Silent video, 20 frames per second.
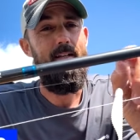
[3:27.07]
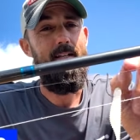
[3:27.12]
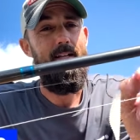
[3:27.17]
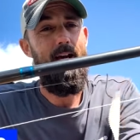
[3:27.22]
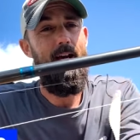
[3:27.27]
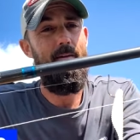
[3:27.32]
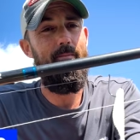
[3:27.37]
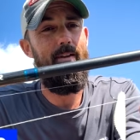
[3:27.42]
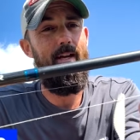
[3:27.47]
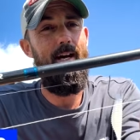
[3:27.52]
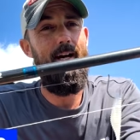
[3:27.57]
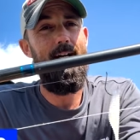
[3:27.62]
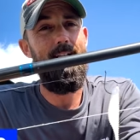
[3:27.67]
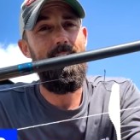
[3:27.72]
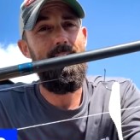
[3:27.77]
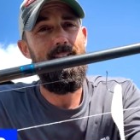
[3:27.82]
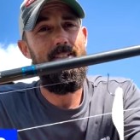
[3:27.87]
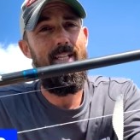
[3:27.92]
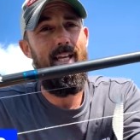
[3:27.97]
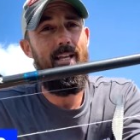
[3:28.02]
I've got
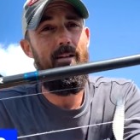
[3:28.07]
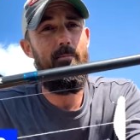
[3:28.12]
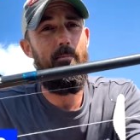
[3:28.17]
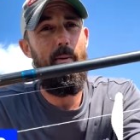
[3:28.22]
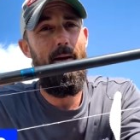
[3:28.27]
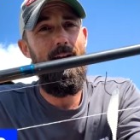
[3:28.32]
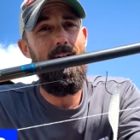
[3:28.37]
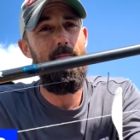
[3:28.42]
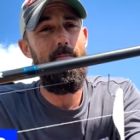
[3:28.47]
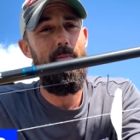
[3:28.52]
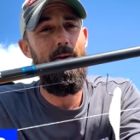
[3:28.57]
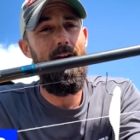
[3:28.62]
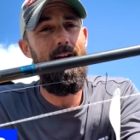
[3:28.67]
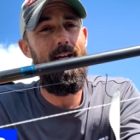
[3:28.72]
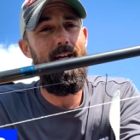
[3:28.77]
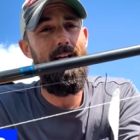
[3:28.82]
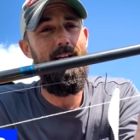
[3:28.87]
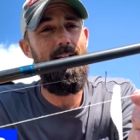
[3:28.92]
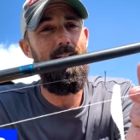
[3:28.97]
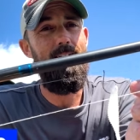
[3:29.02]
ten pound
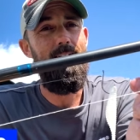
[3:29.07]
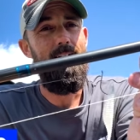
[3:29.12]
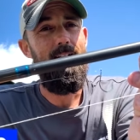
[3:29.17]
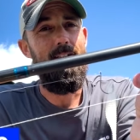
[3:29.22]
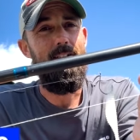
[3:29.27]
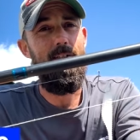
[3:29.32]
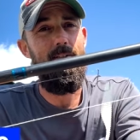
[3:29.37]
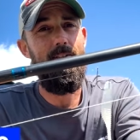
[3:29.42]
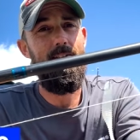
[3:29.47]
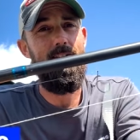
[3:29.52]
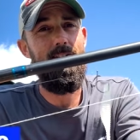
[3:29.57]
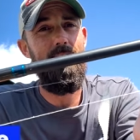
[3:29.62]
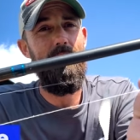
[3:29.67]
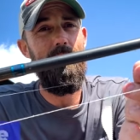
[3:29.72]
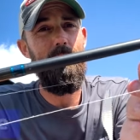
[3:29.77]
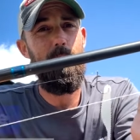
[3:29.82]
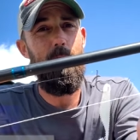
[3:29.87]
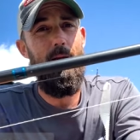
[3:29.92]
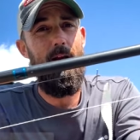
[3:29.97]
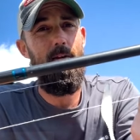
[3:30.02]
braid to a
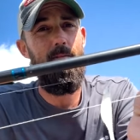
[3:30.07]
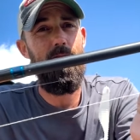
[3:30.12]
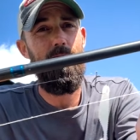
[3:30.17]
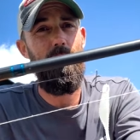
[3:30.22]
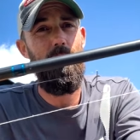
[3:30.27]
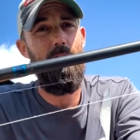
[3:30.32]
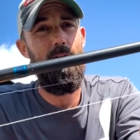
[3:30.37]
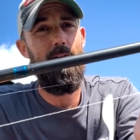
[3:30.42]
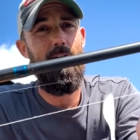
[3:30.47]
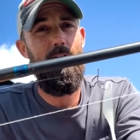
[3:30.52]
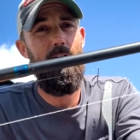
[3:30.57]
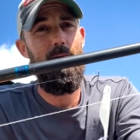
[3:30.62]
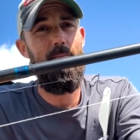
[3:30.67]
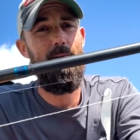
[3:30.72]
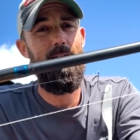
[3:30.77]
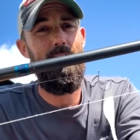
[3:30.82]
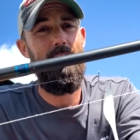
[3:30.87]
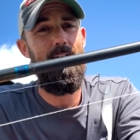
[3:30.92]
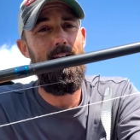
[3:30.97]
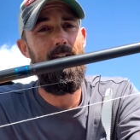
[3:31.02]
six pound
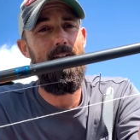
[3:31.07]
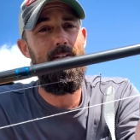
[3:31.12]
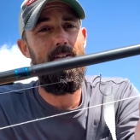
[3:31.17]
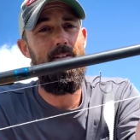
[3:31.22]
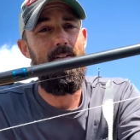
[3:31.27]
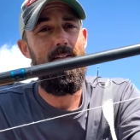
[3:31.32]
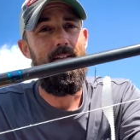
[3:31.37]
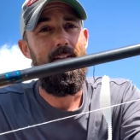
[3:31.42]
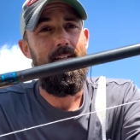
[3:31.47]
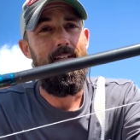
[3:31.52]
fluorocarbon leader.